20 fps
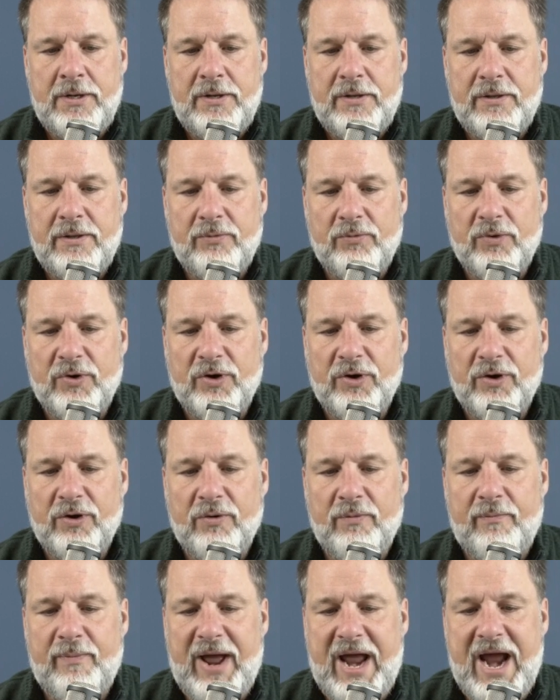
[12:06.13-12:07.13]
Then we're going to
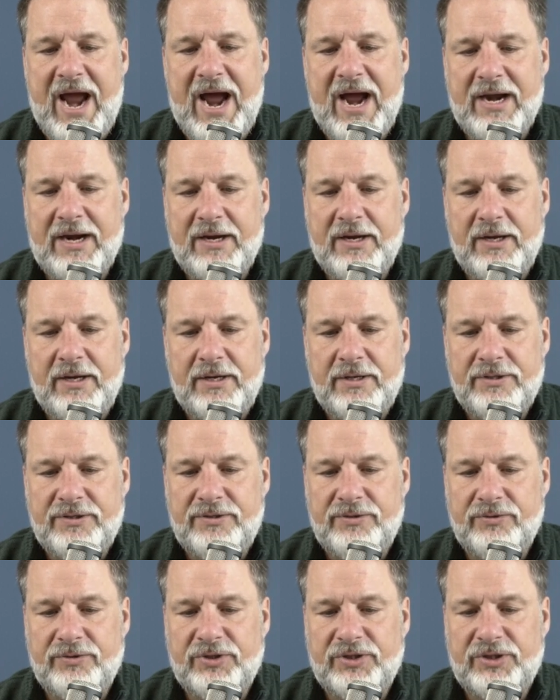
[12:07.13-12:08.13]
go back
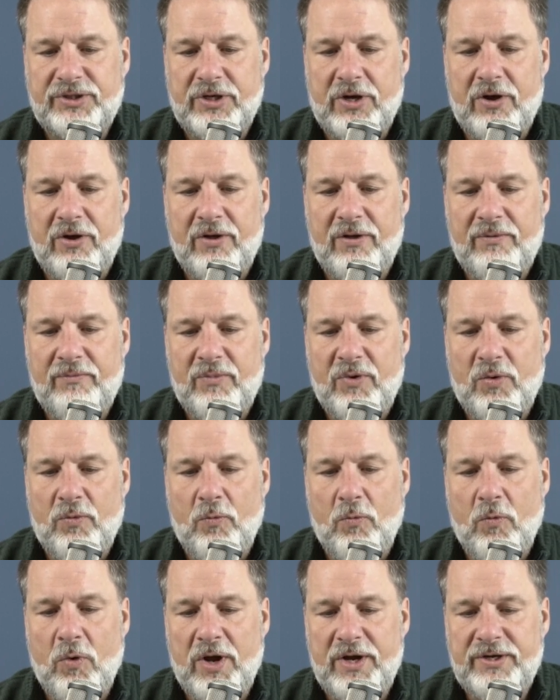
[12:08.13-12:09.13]
to Psalm
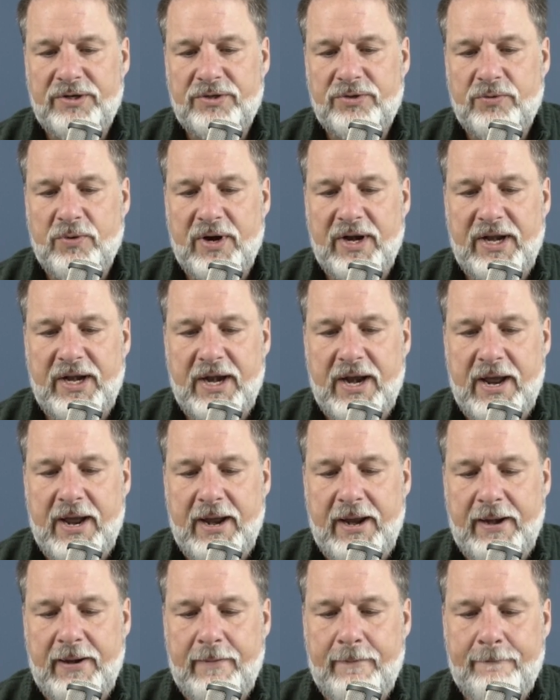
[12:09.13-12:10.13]

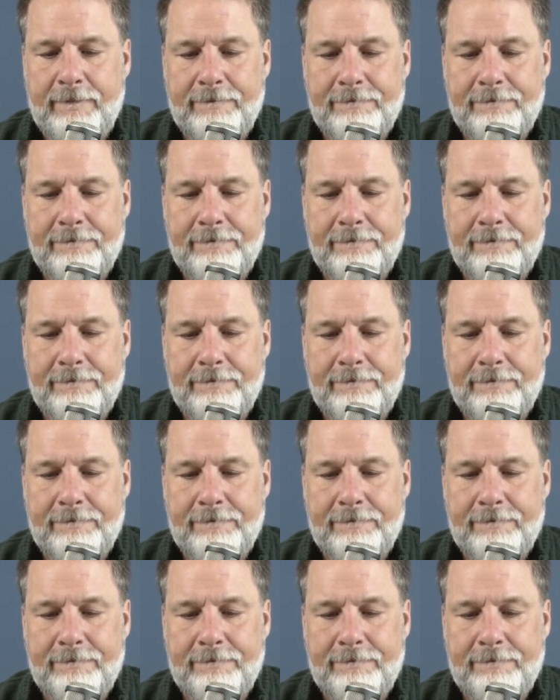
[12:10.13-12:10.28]
129.